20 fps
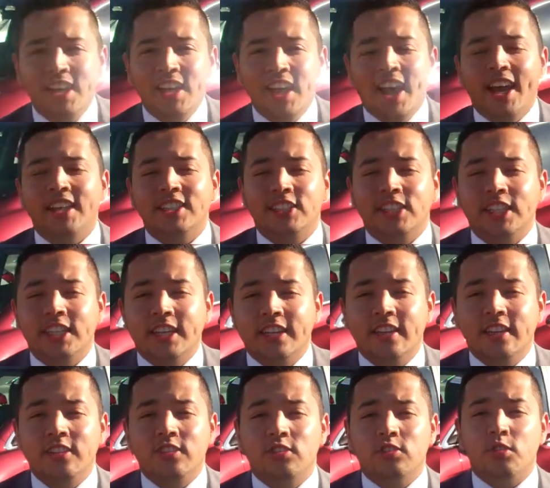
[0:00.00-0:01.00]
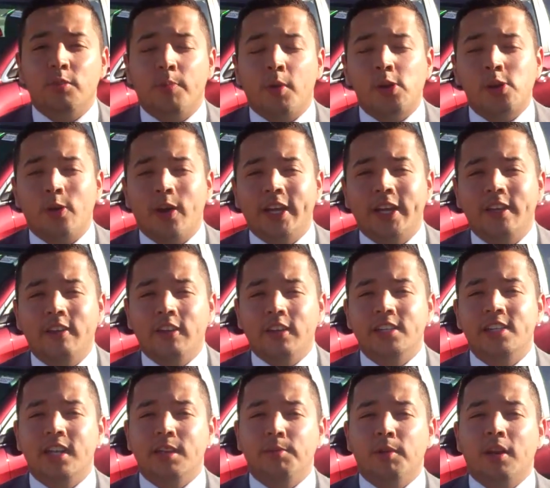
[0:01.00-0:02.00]
Hey Gina, this is Roberto out here
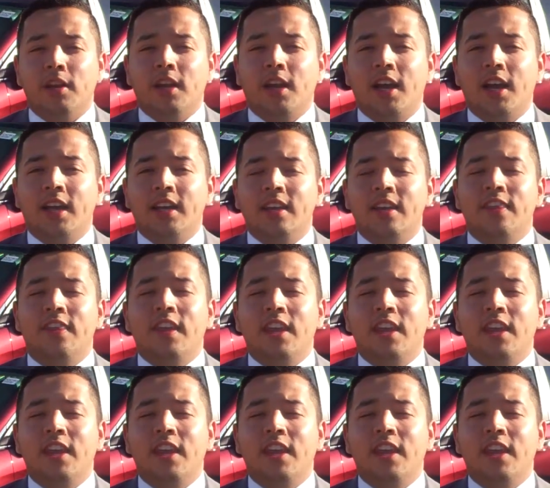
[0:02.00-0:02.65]
at Tameron Honda.